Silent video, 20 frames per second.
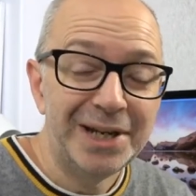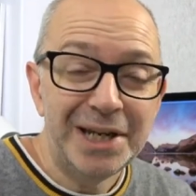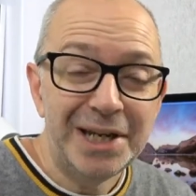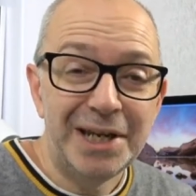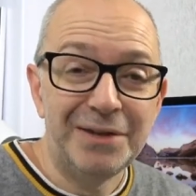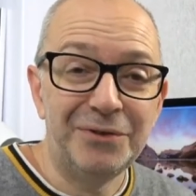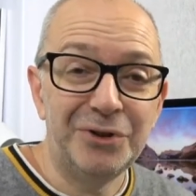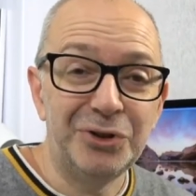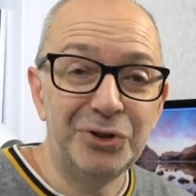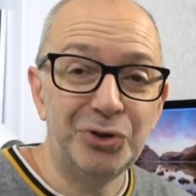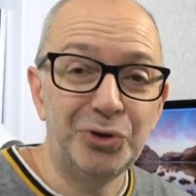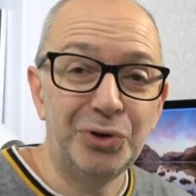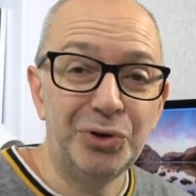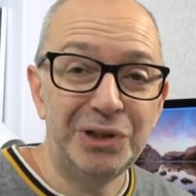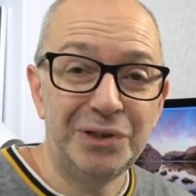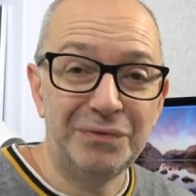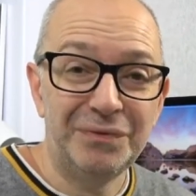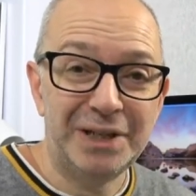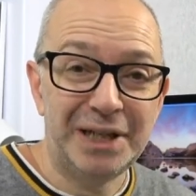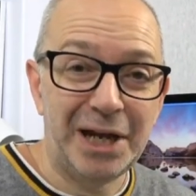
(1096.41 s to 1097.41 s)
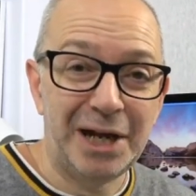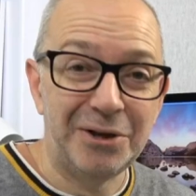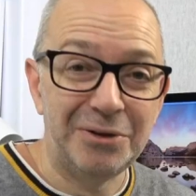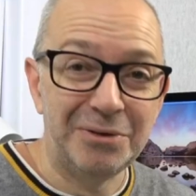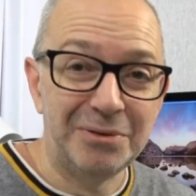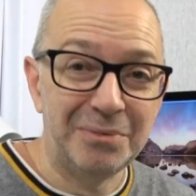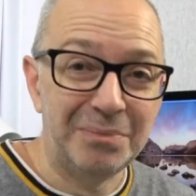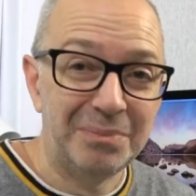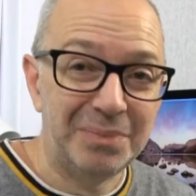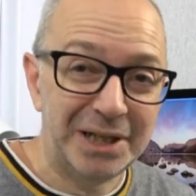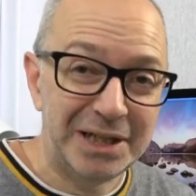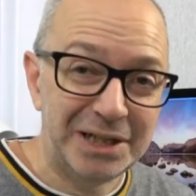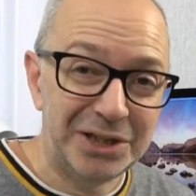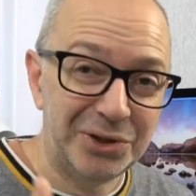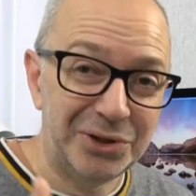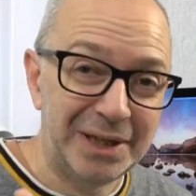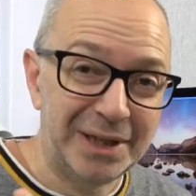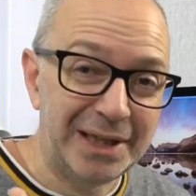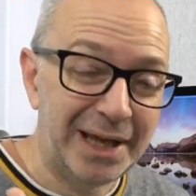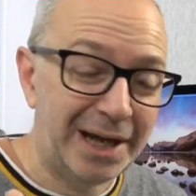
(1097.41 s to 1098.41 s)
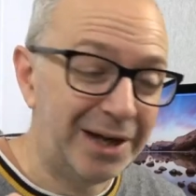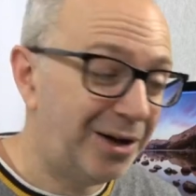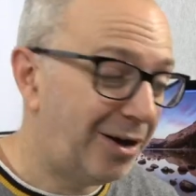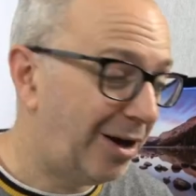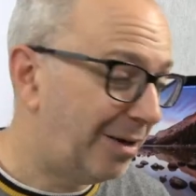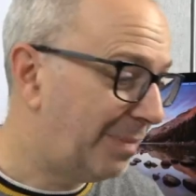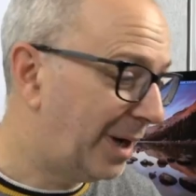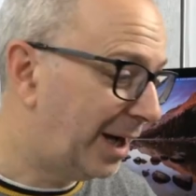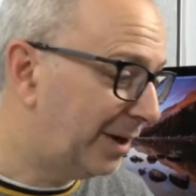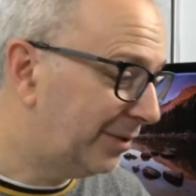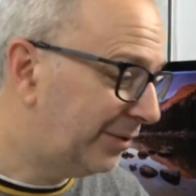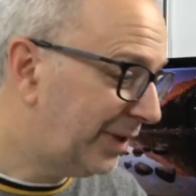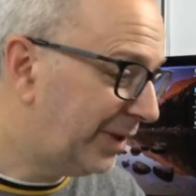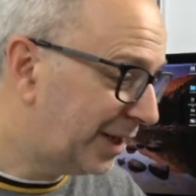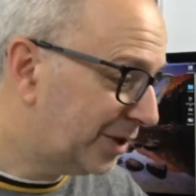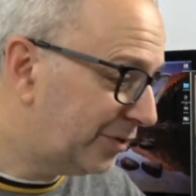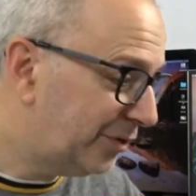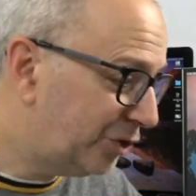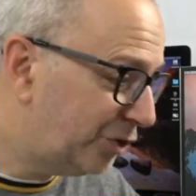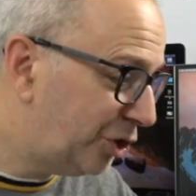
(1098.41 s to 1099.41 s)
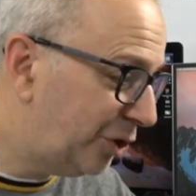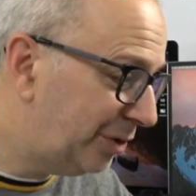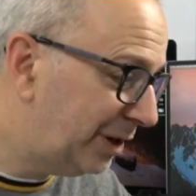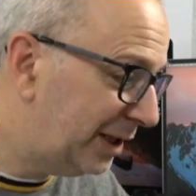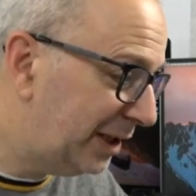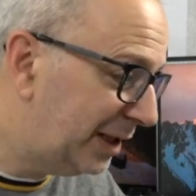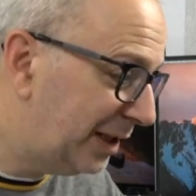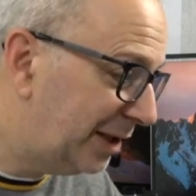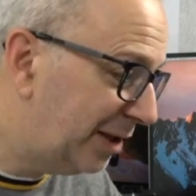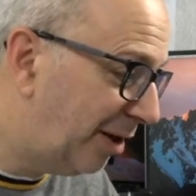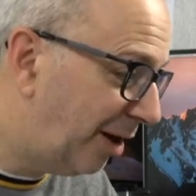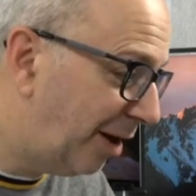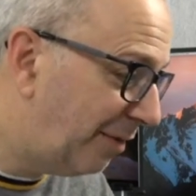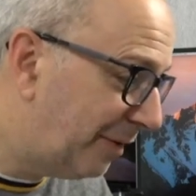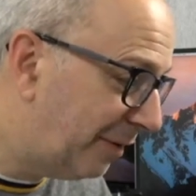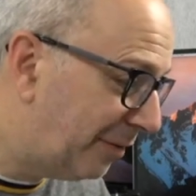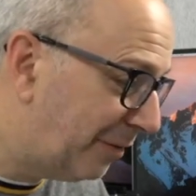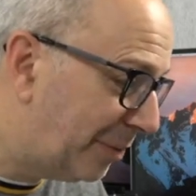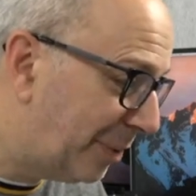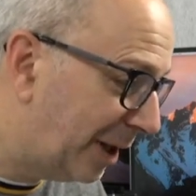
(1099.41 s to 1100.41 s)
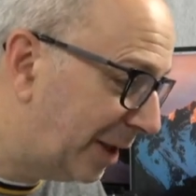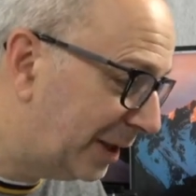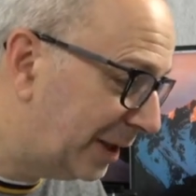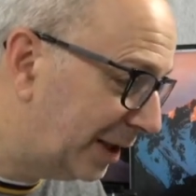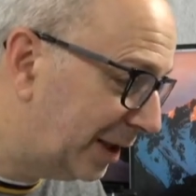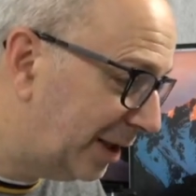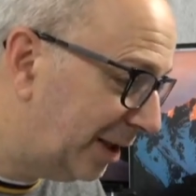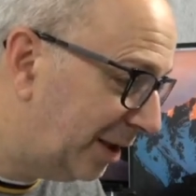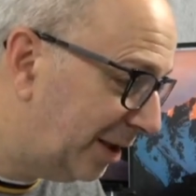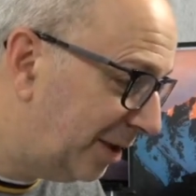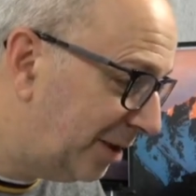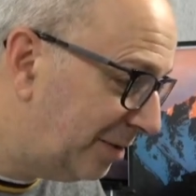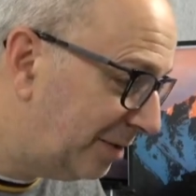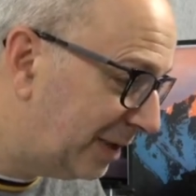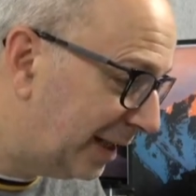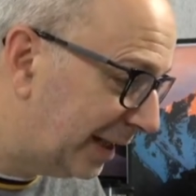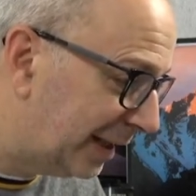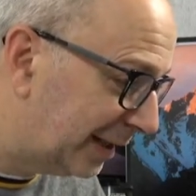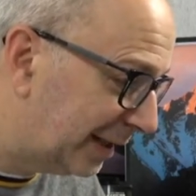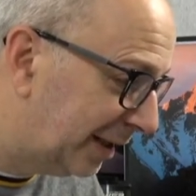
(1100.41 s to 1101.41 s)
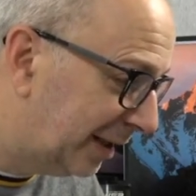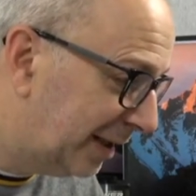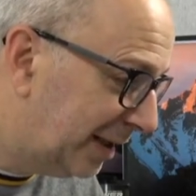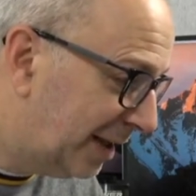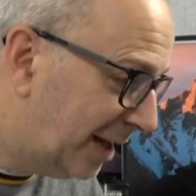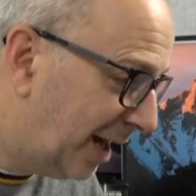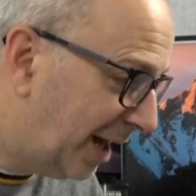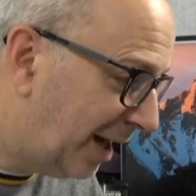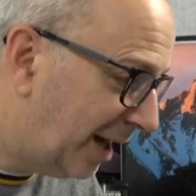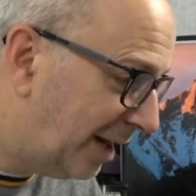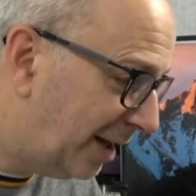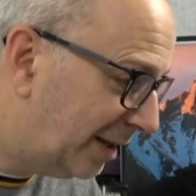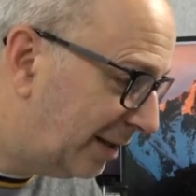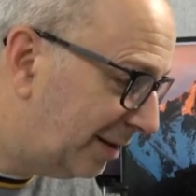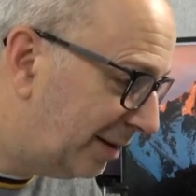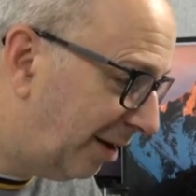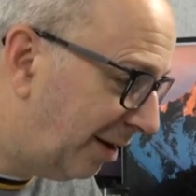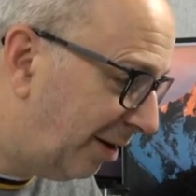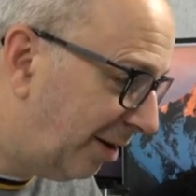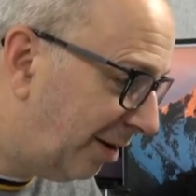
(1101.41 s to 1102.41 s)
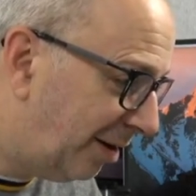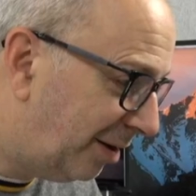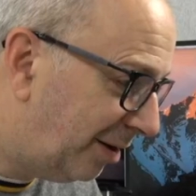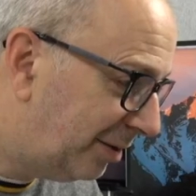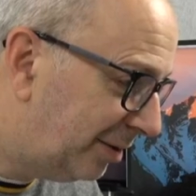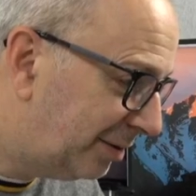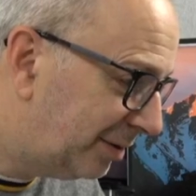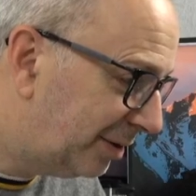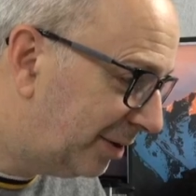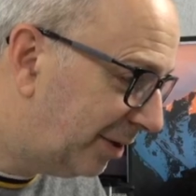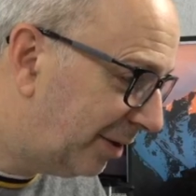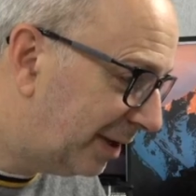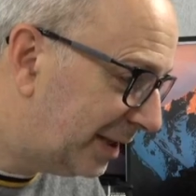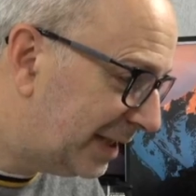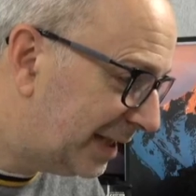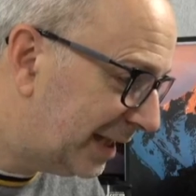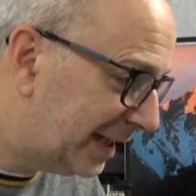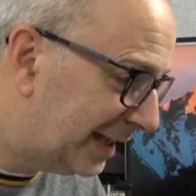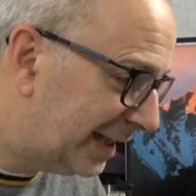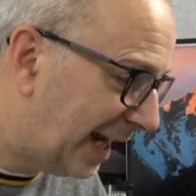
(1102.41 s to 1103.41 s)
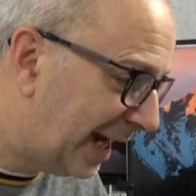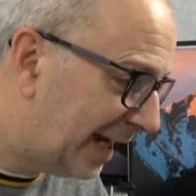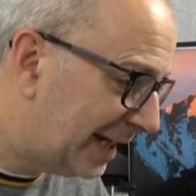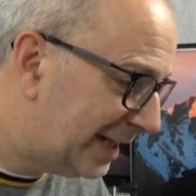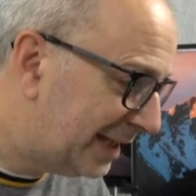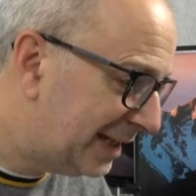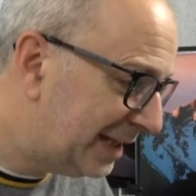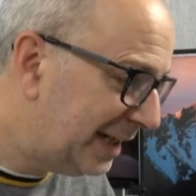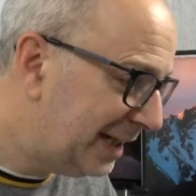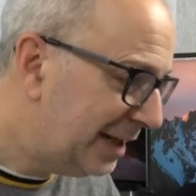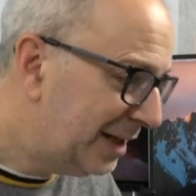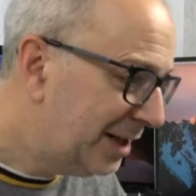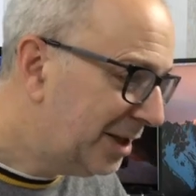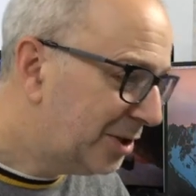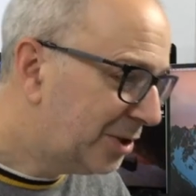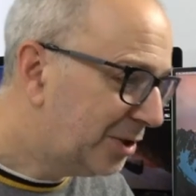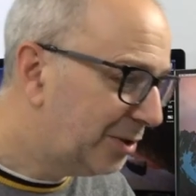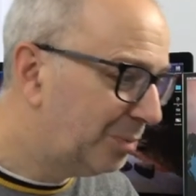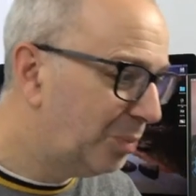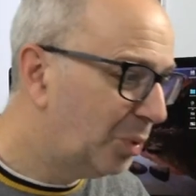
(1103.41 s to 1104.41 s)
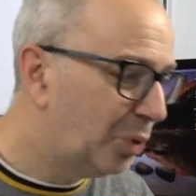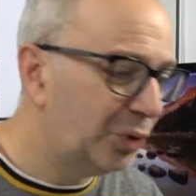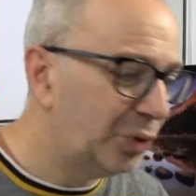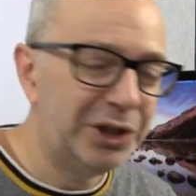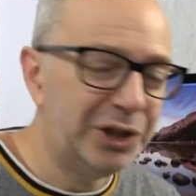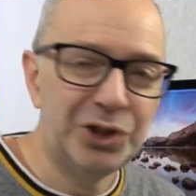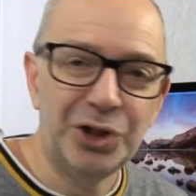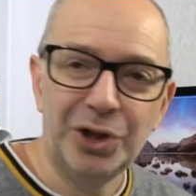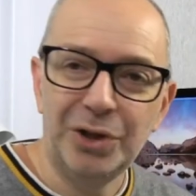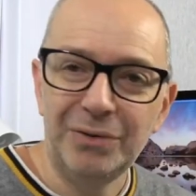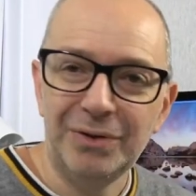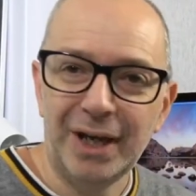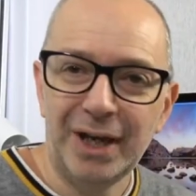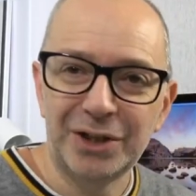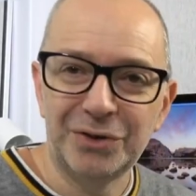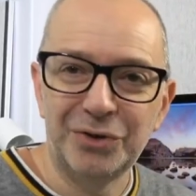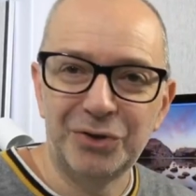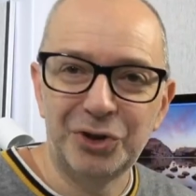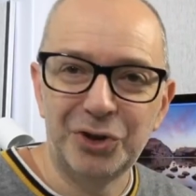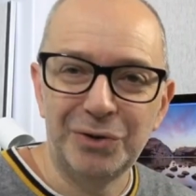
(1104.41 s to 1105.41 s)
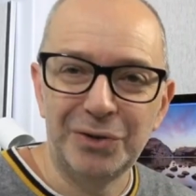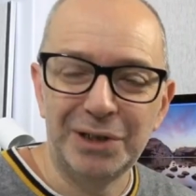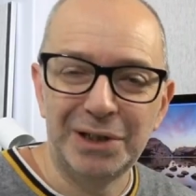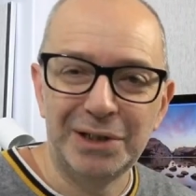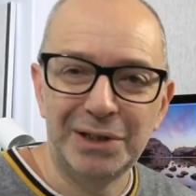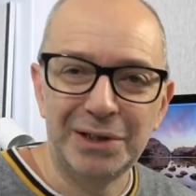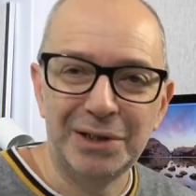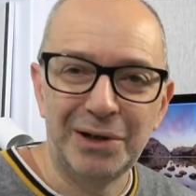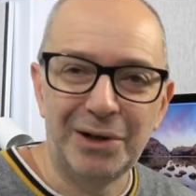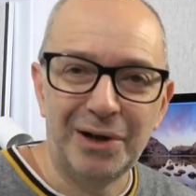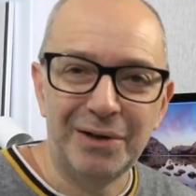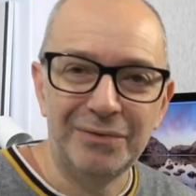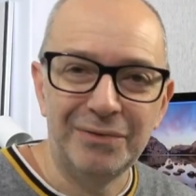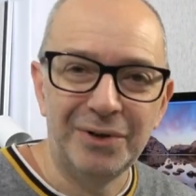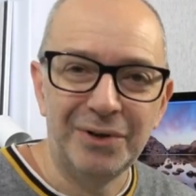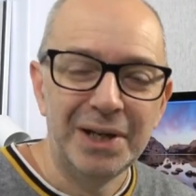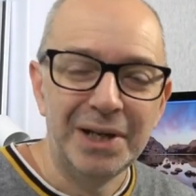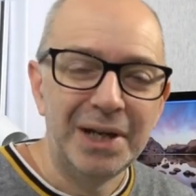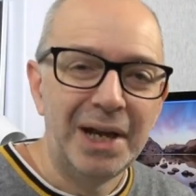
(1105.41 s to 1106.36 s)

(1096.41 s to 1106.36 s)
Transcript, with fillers: If you enjoyed the video, please do hit that like button. Thanks for tuning in live, everyone, including uh, La1980. Good morning to you. Thanks for tuning in live.